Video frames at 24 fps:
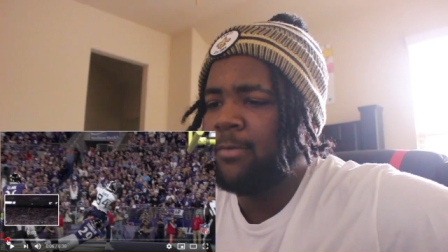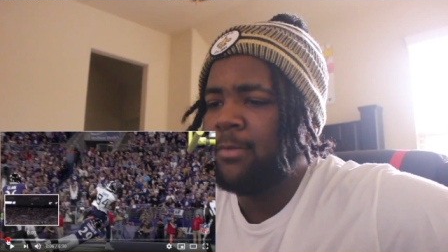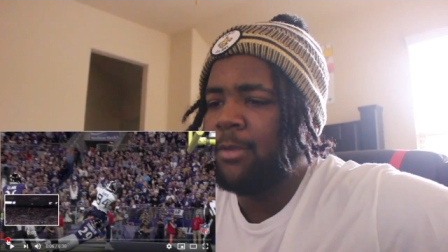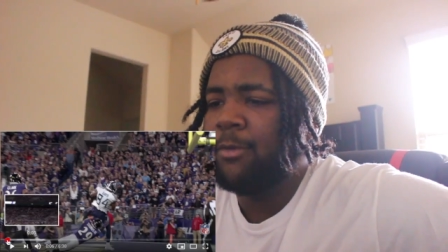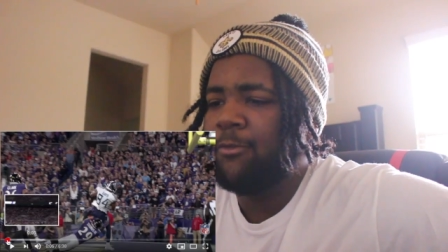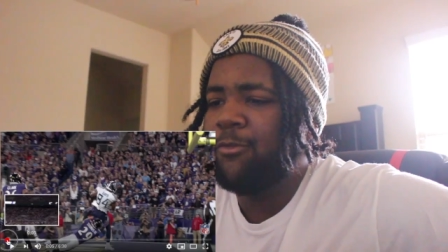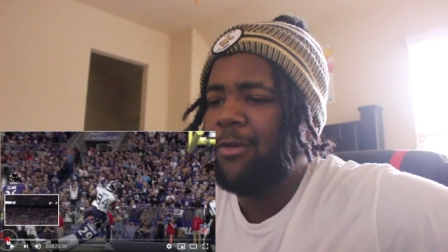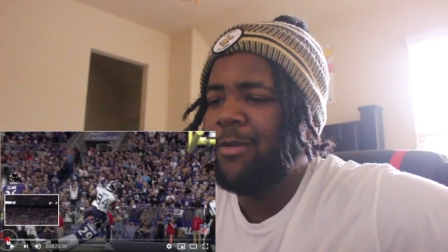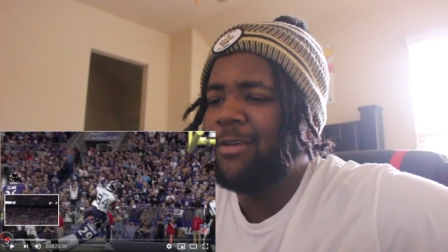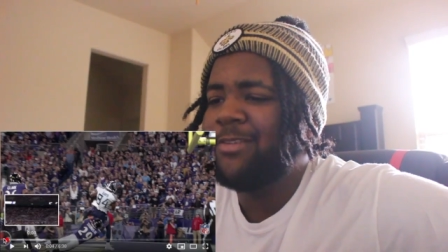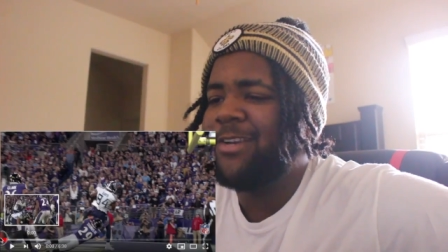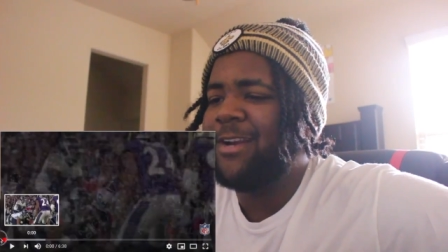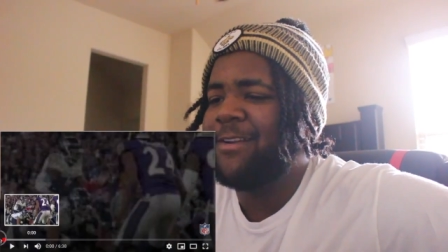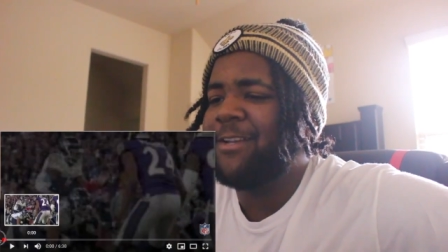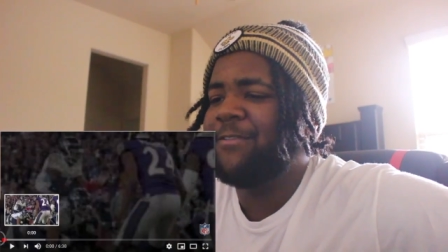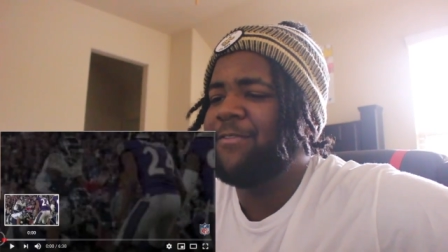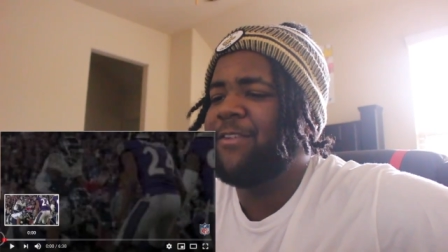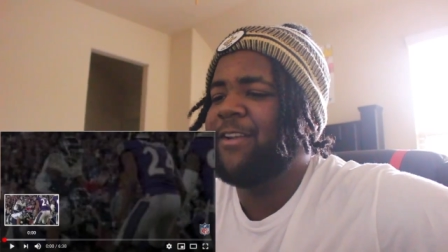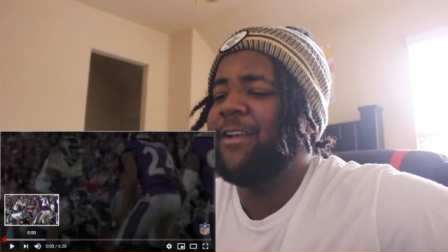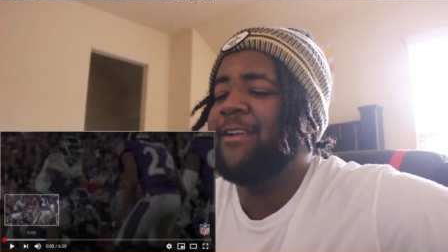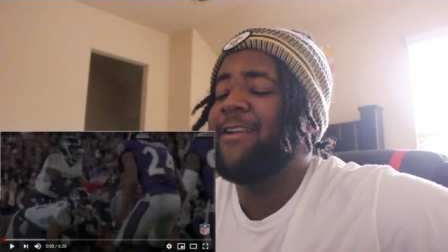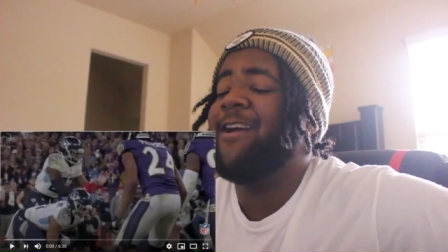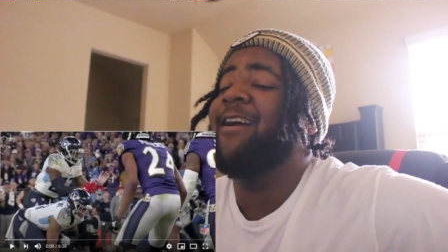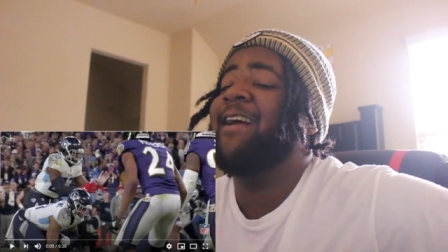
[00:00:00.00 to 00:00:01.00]
Before we start this
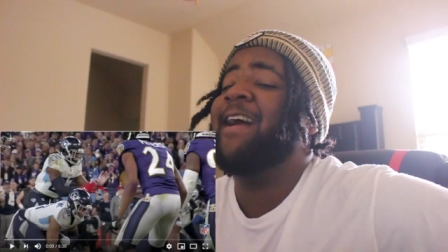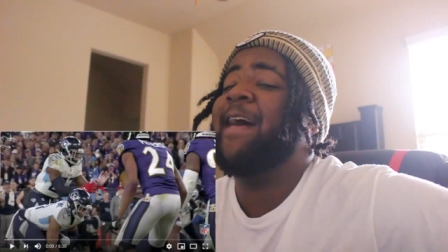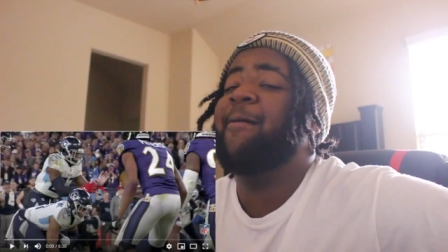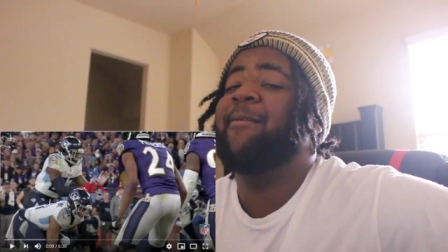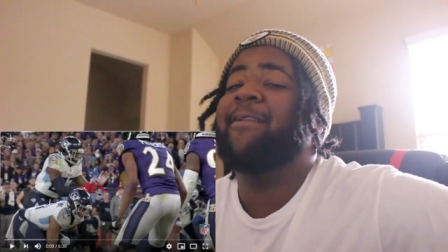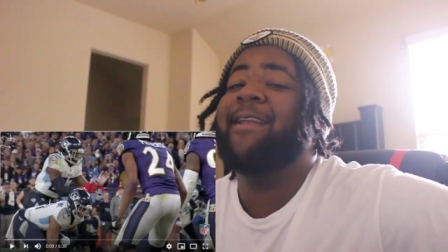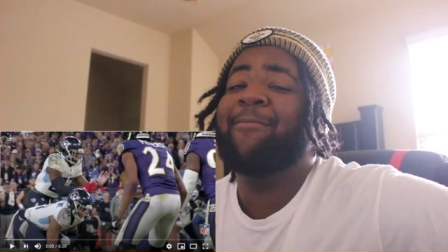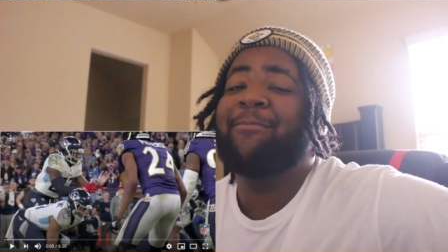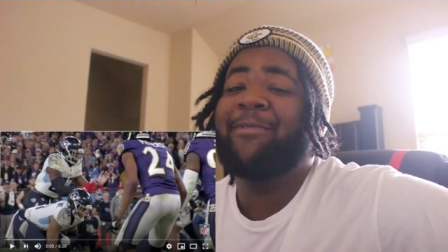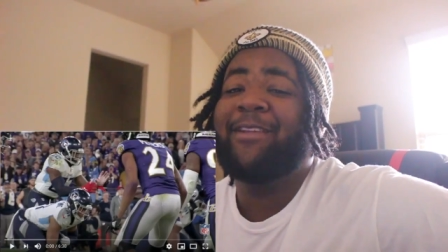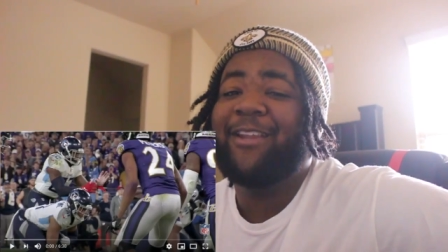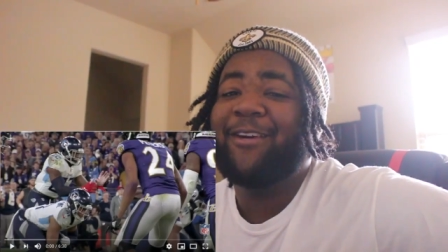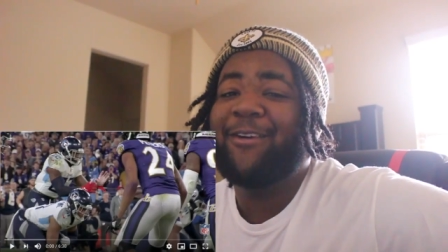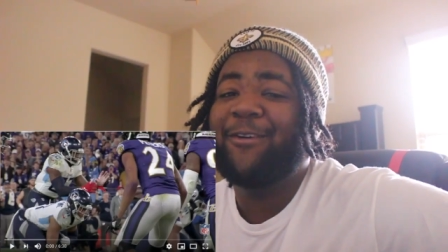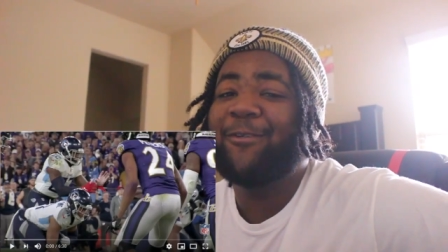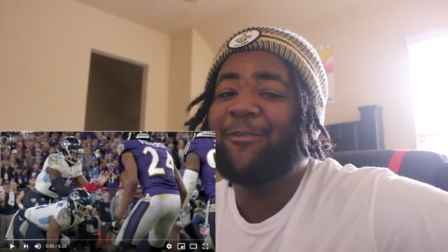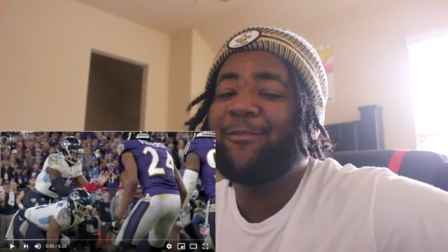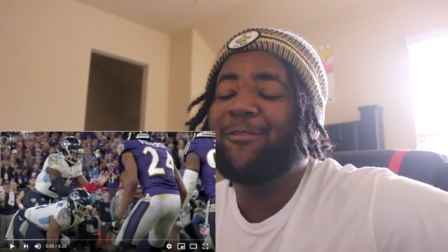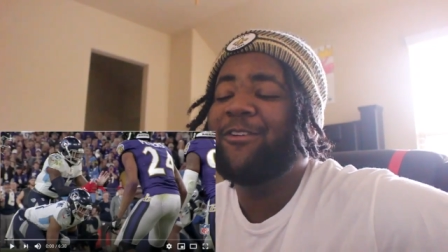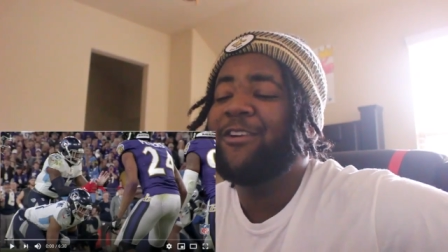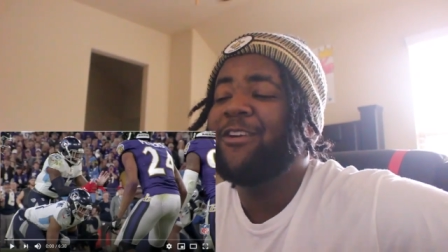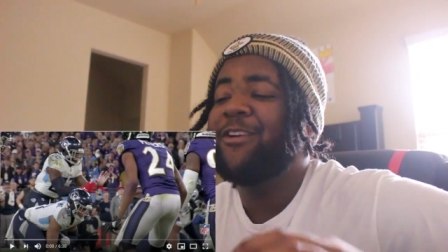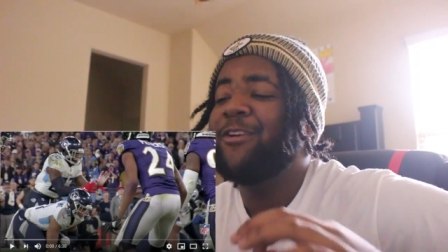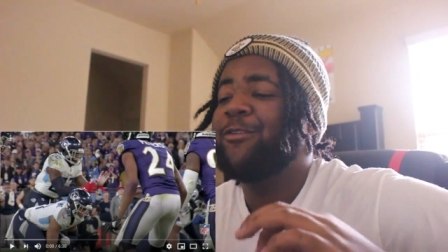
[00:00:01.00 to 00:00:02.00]
video, y'all comment down
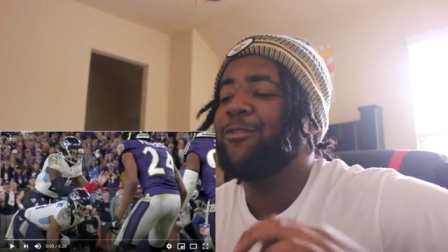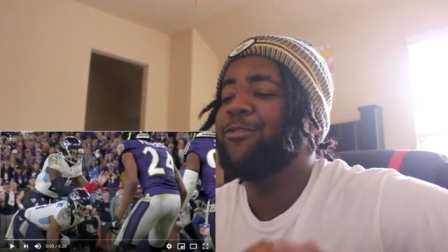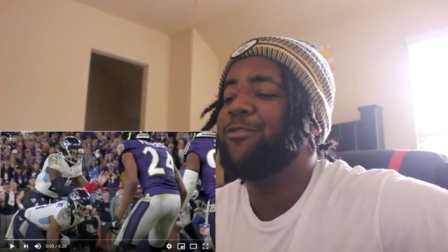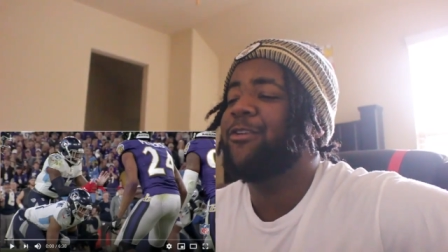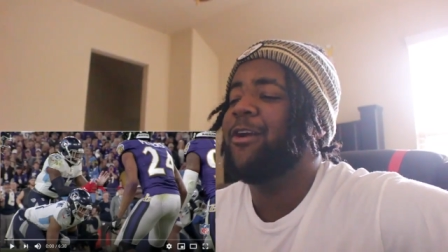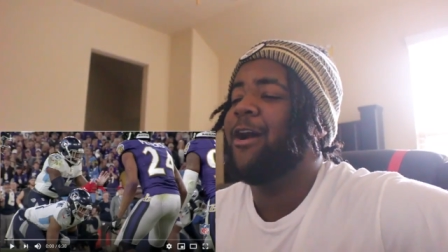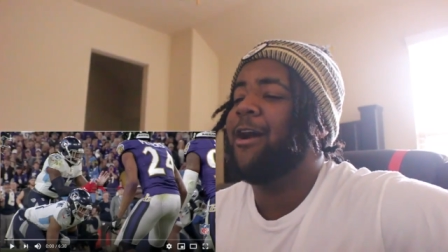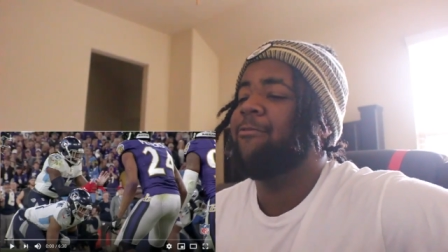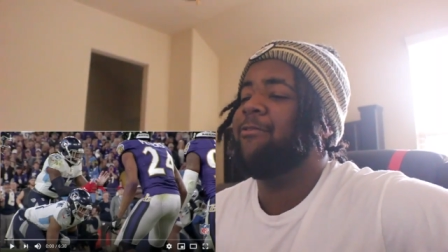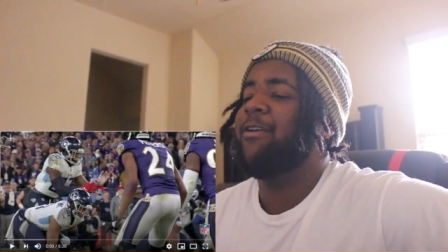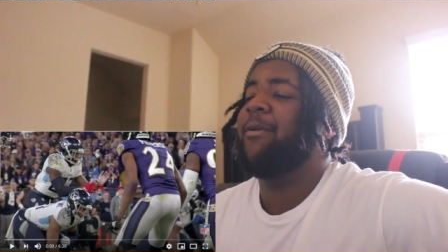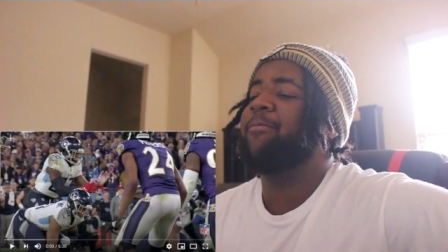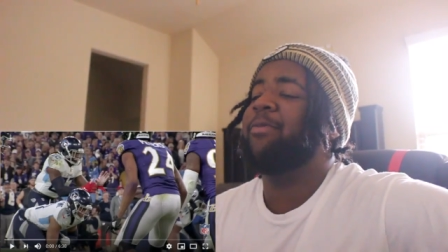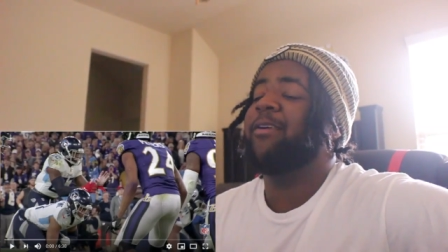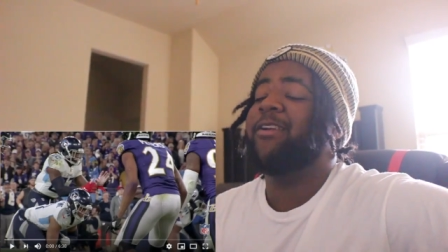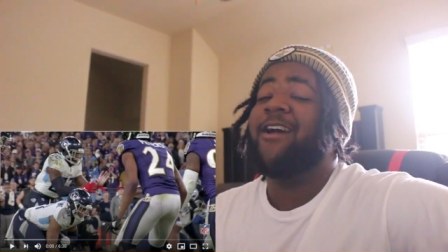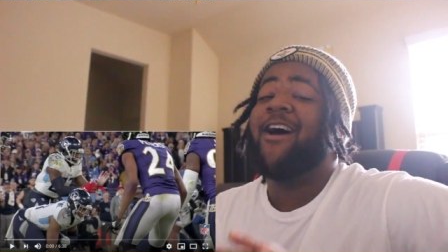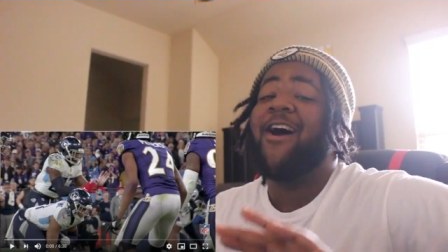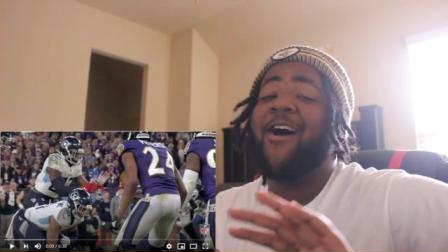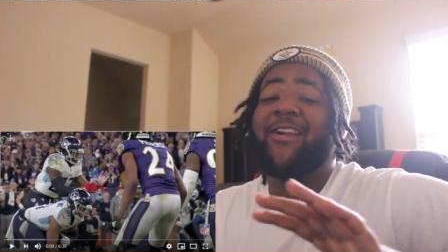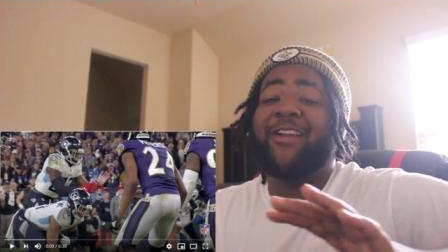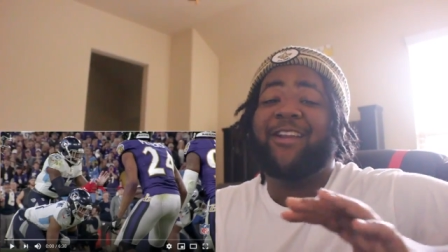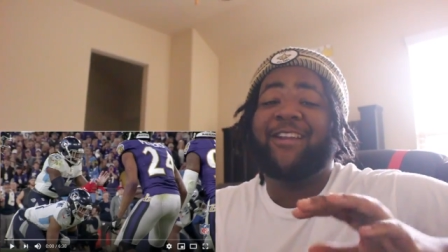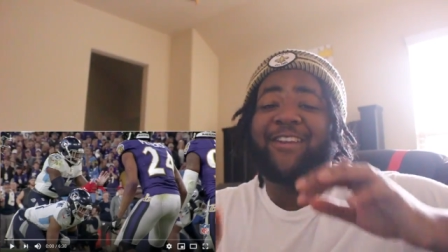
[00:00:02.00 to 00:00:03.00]
below who y'all repping.
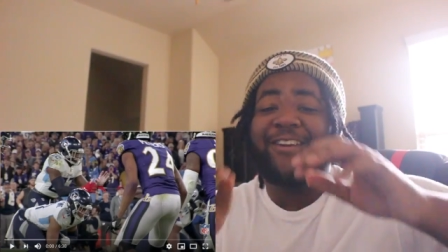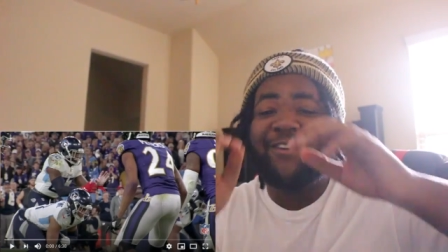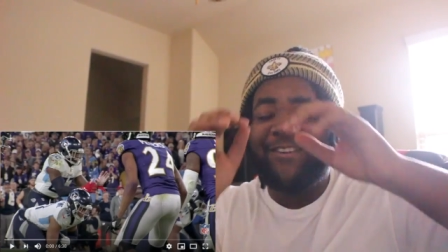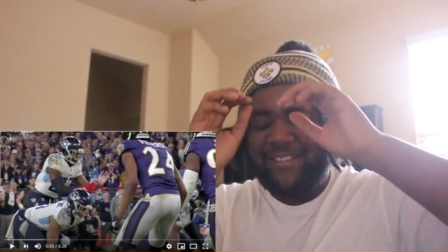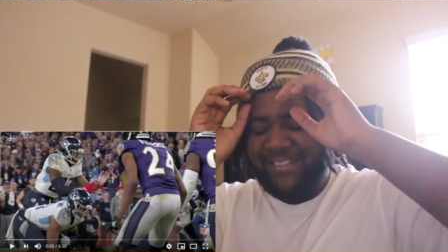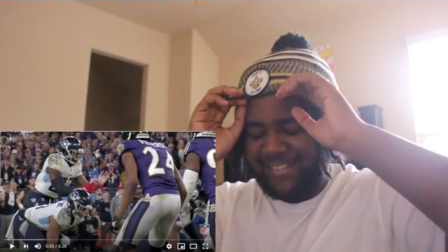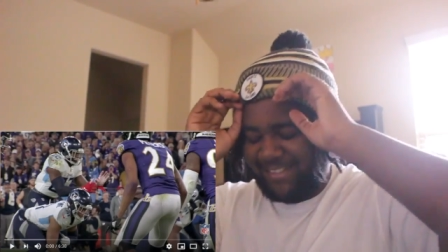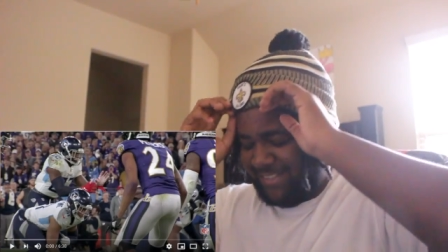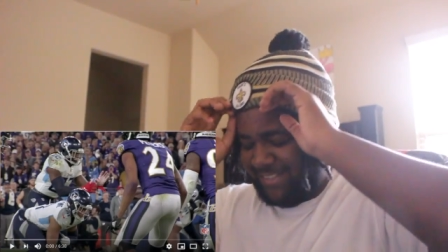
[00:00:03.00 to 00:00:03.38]
Y'all already know.